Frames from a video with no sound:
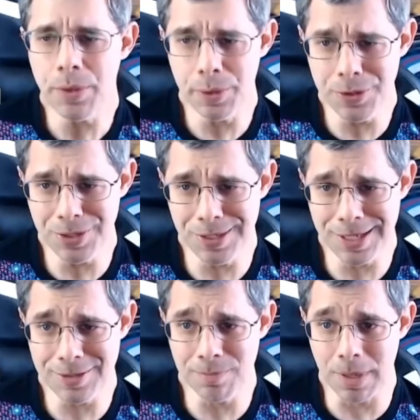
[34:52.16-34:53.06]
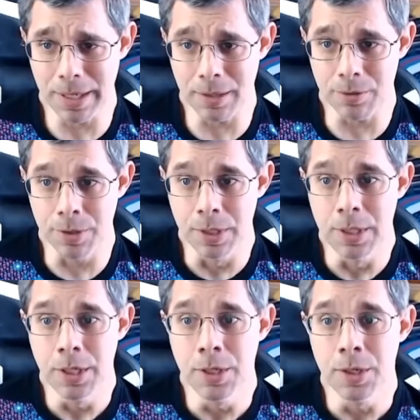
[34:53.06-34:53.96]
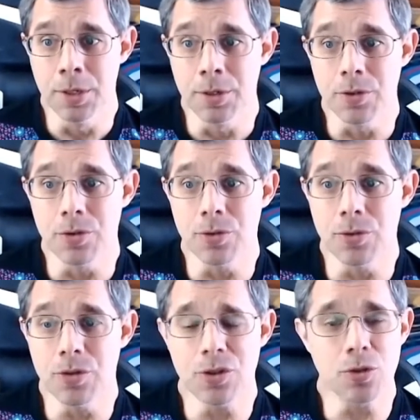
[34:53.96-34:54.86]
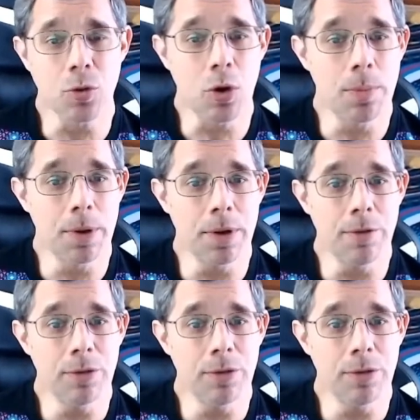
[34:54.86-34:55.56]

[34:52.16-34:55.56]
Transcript: there is a nice mild strawberry